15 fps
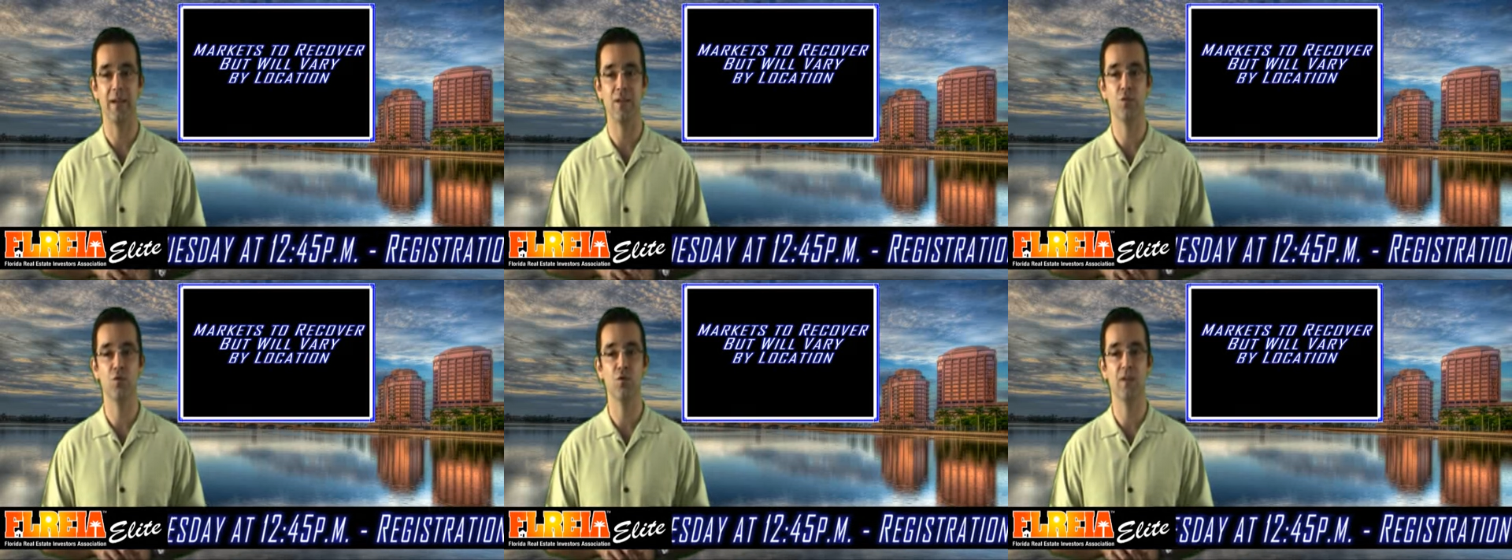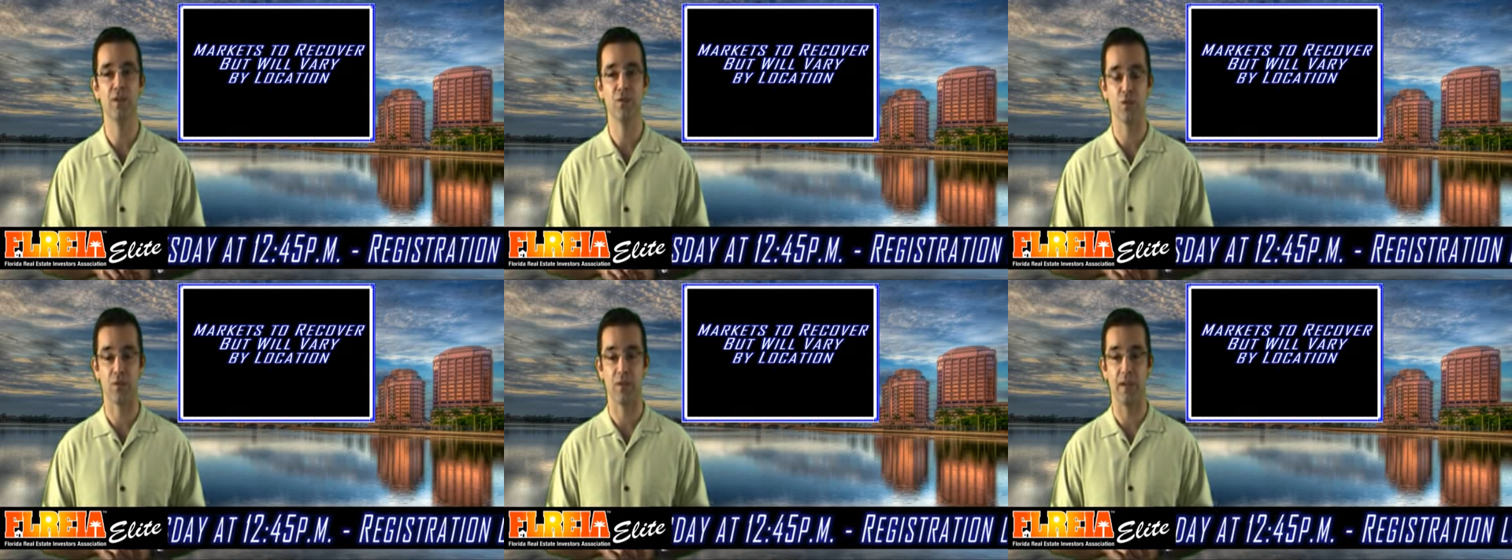in
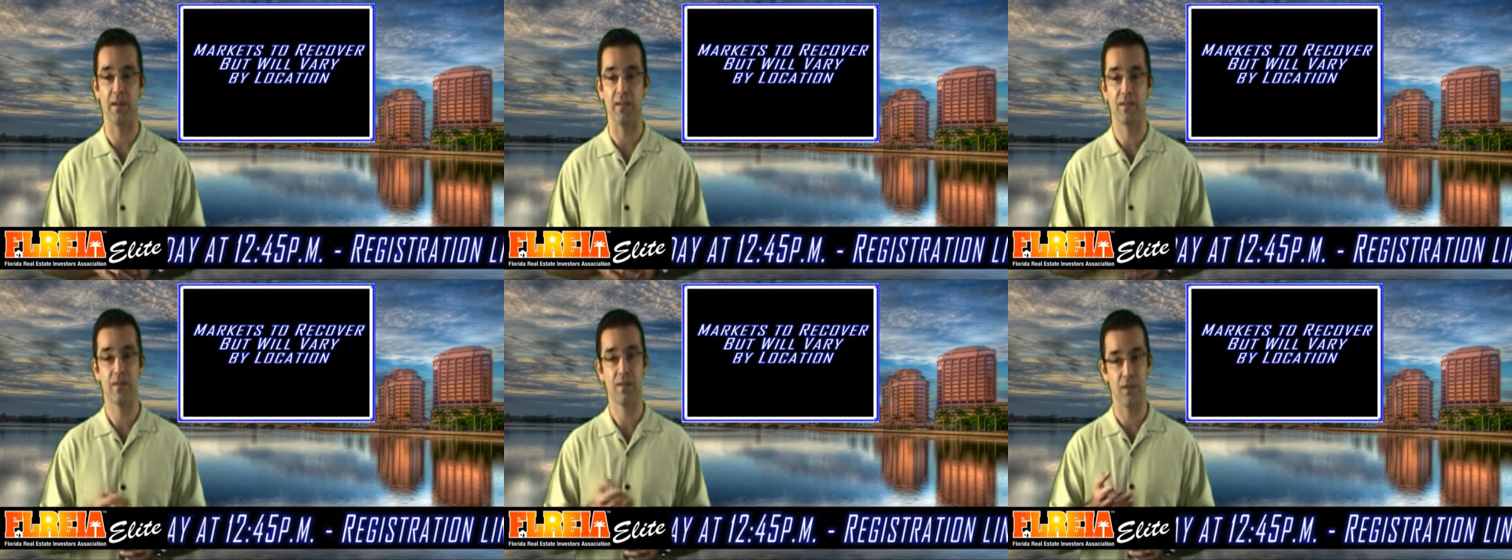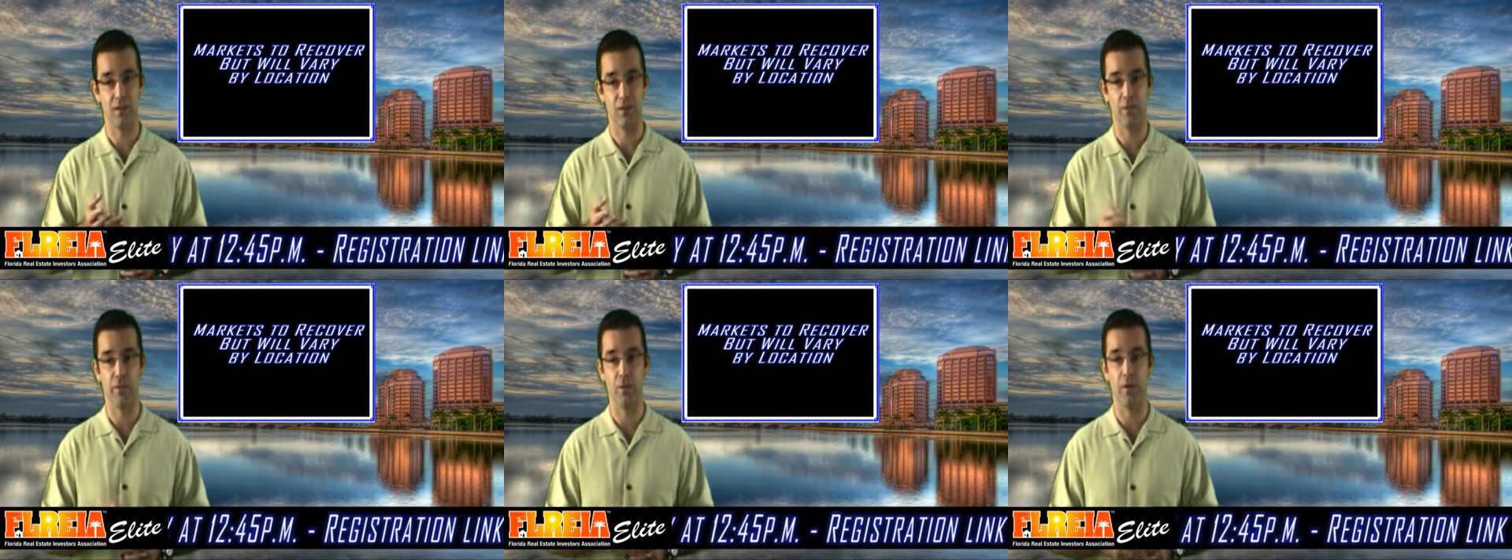judicial states,
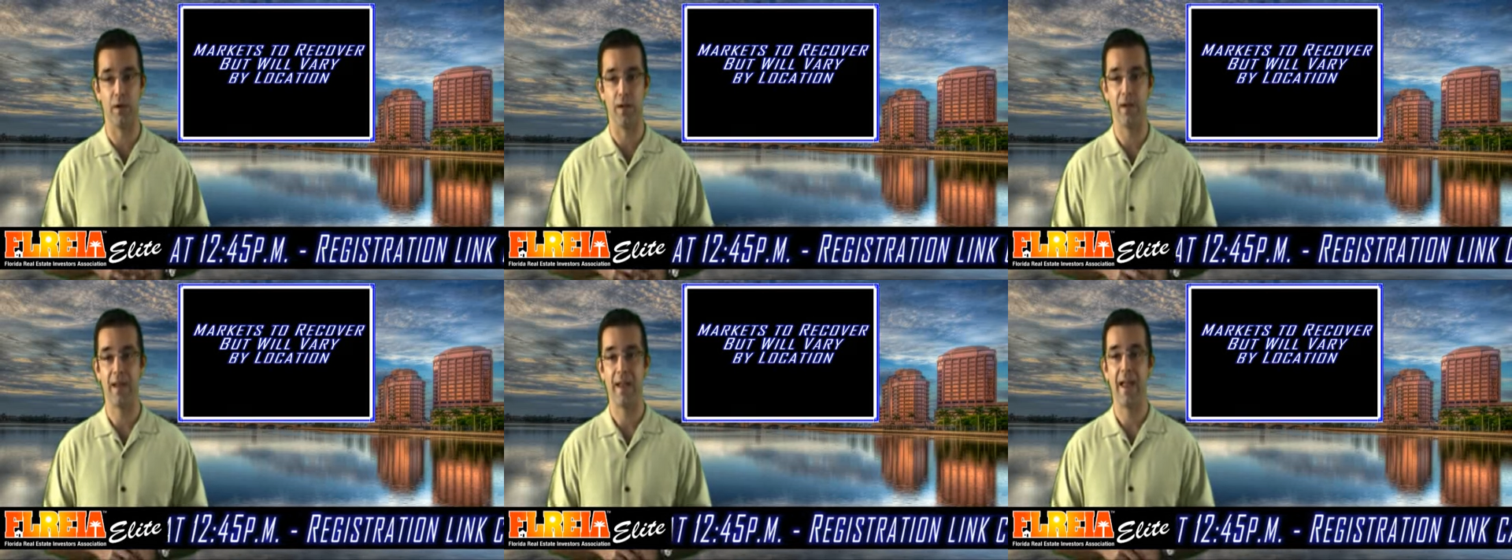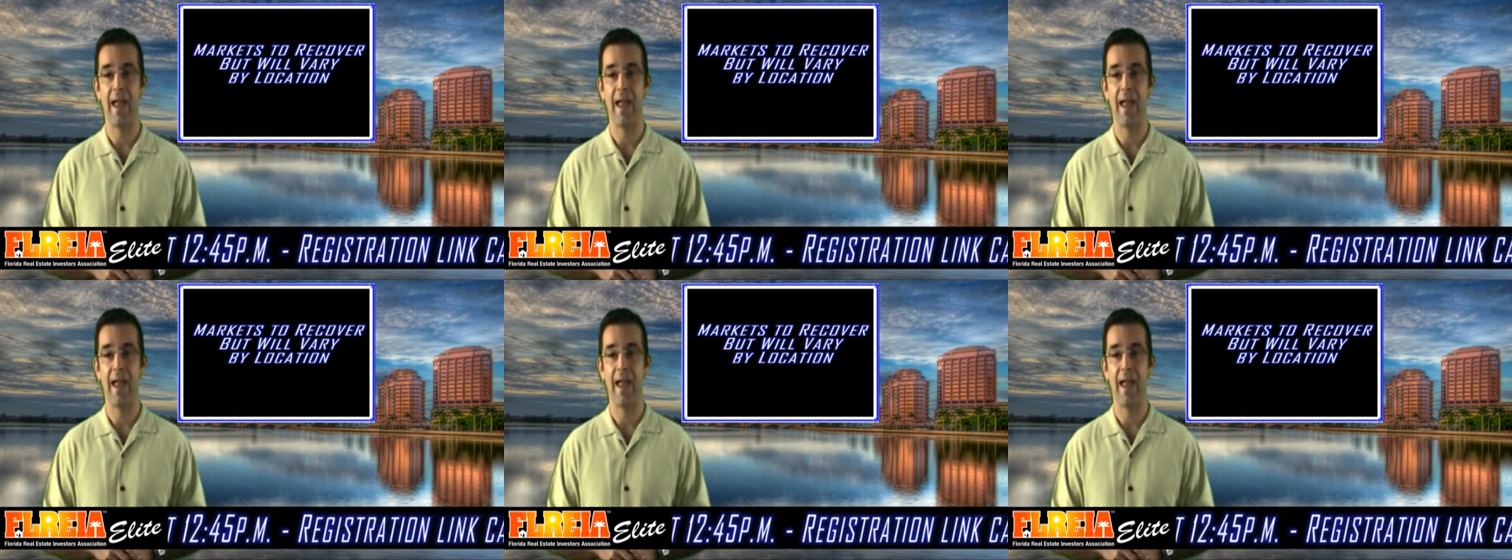such as Florida,